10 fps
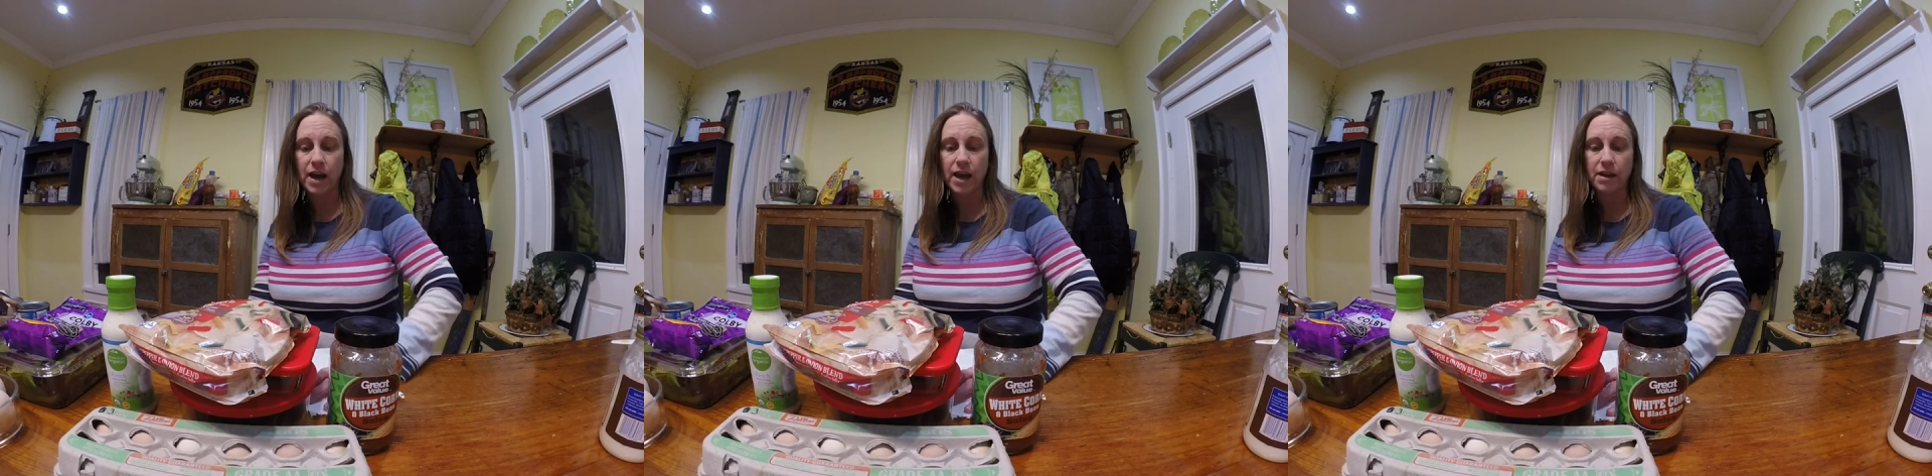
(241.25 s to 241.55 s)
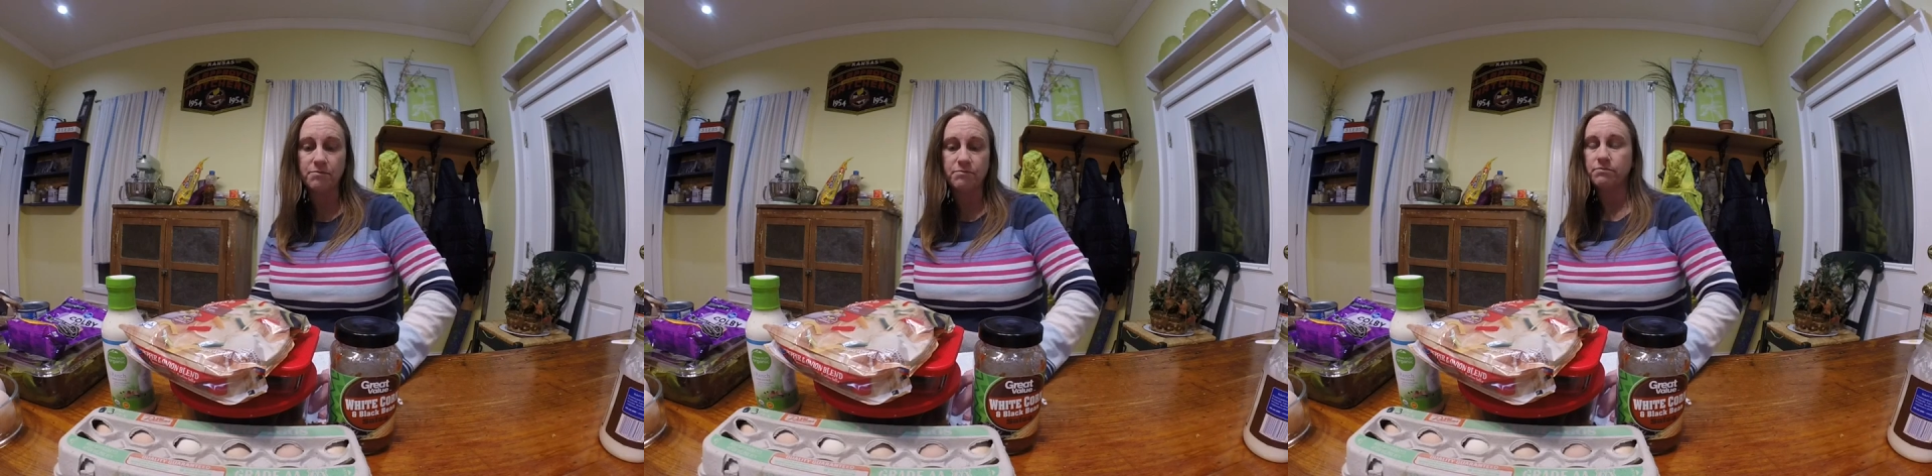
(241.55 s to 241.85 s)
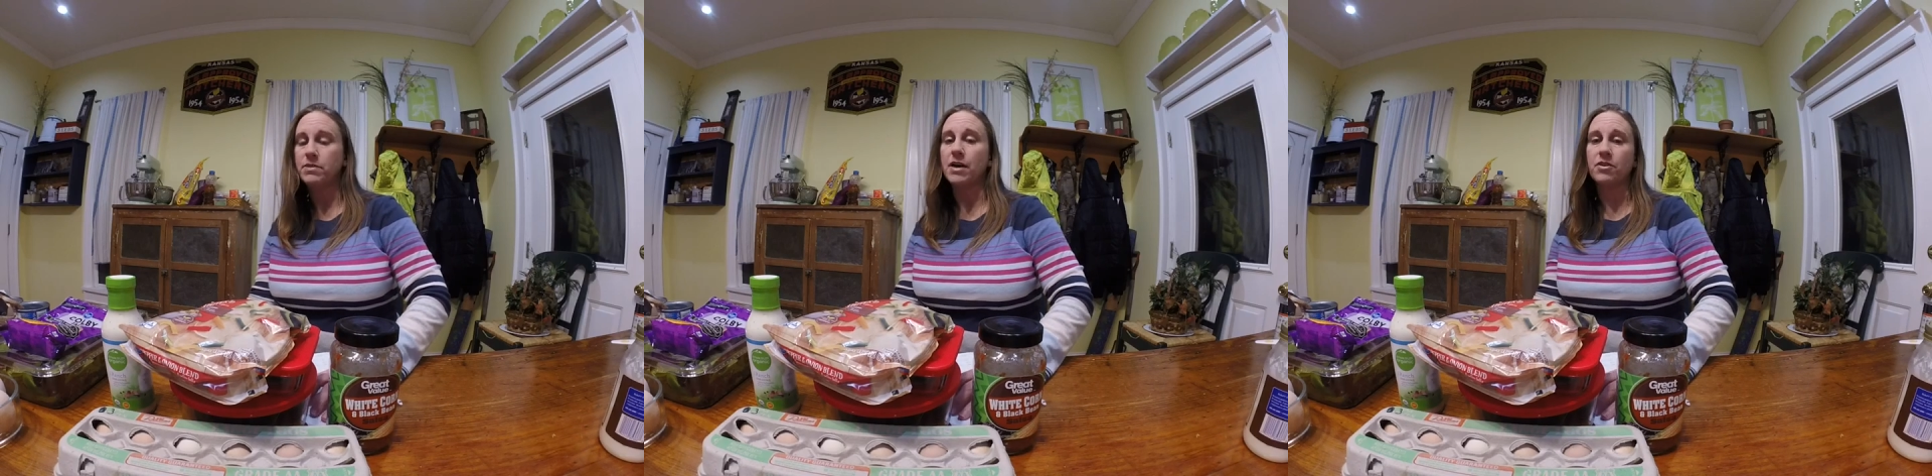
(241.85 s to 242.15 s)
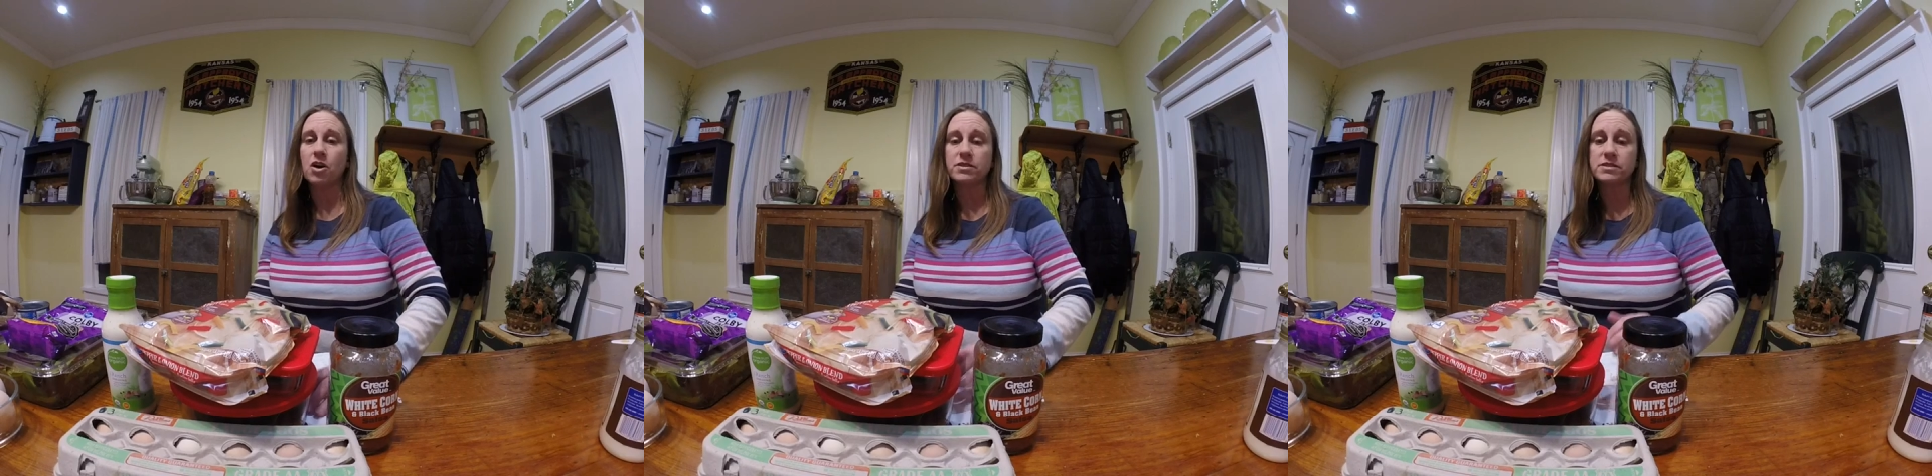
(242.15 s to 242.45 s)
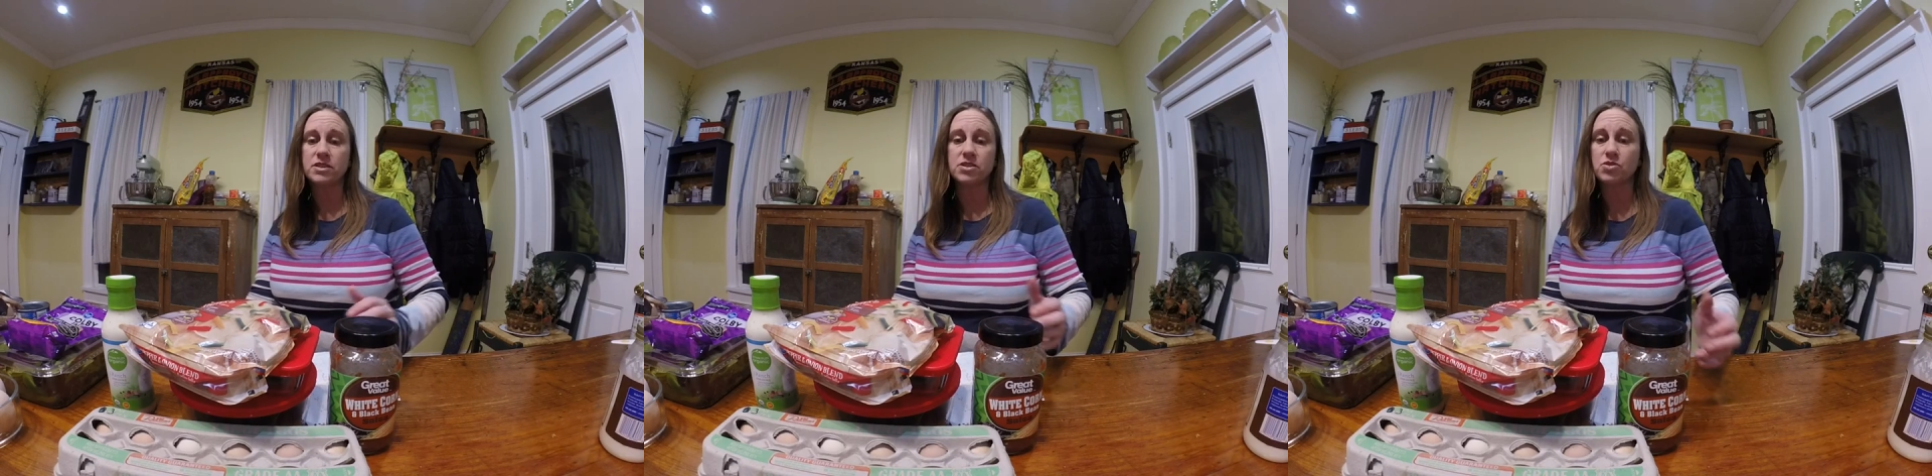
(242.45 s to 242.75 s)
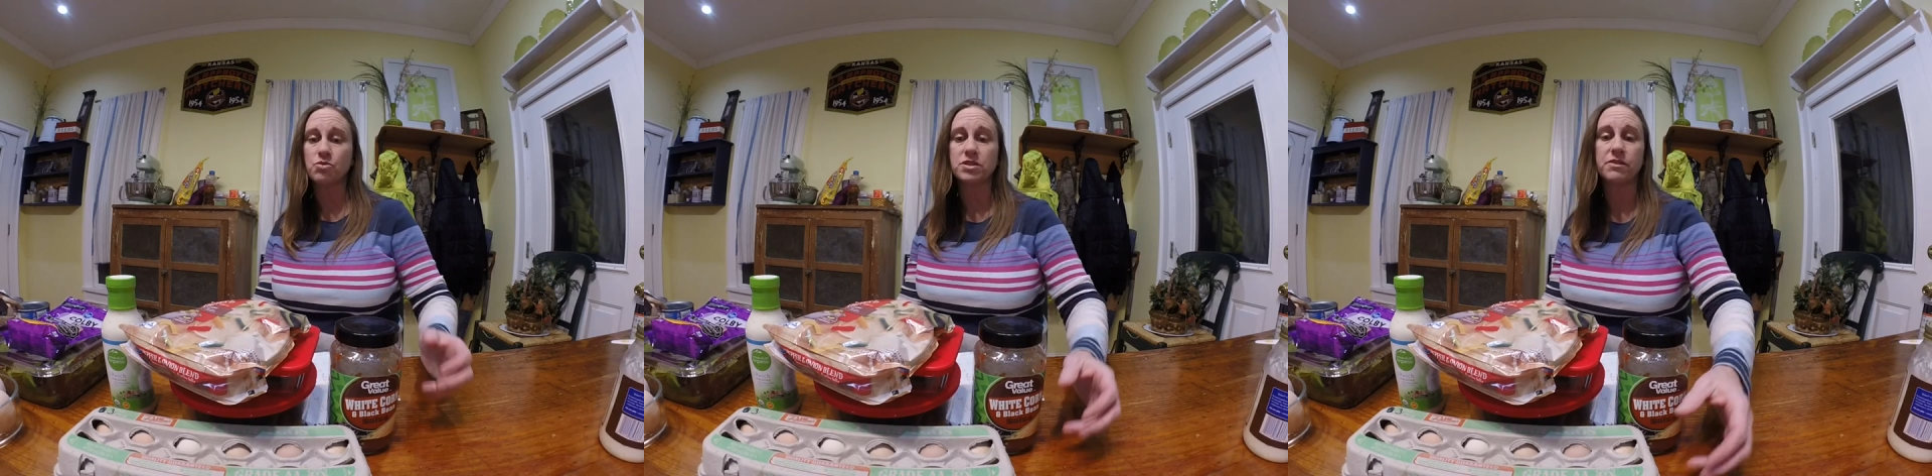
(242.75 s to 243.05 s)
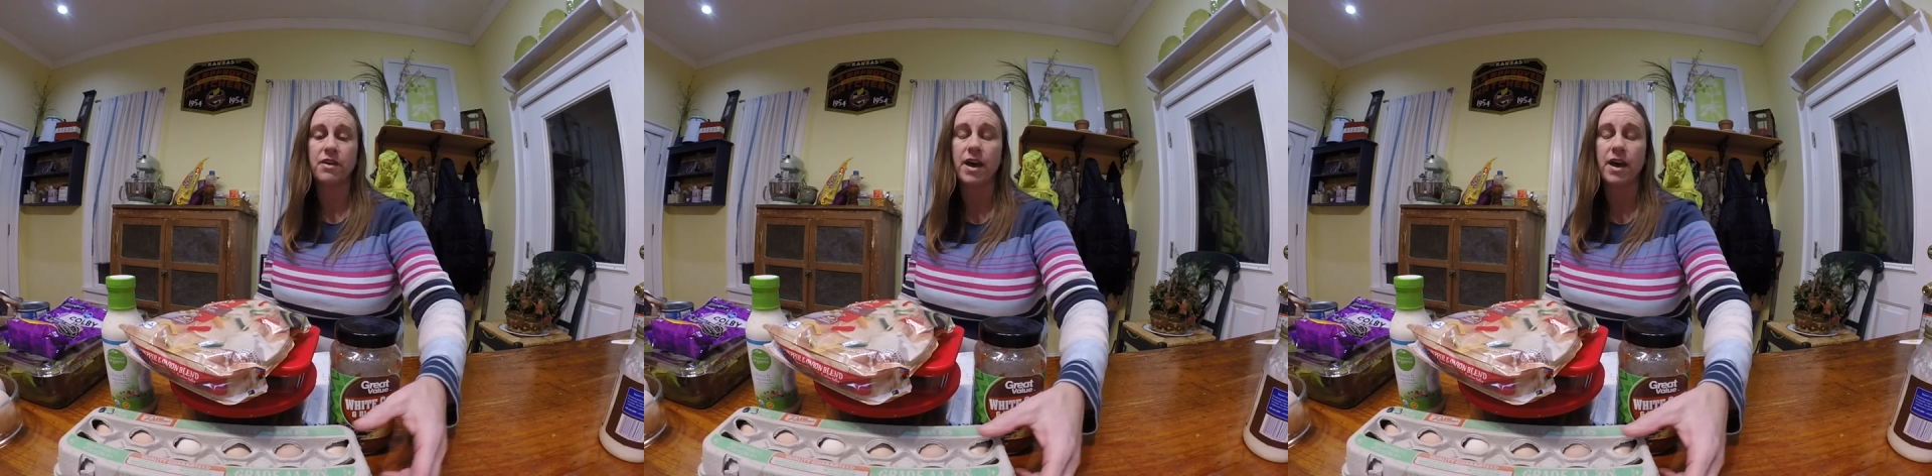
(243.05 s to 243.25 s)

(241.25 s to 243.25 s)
I have constant source of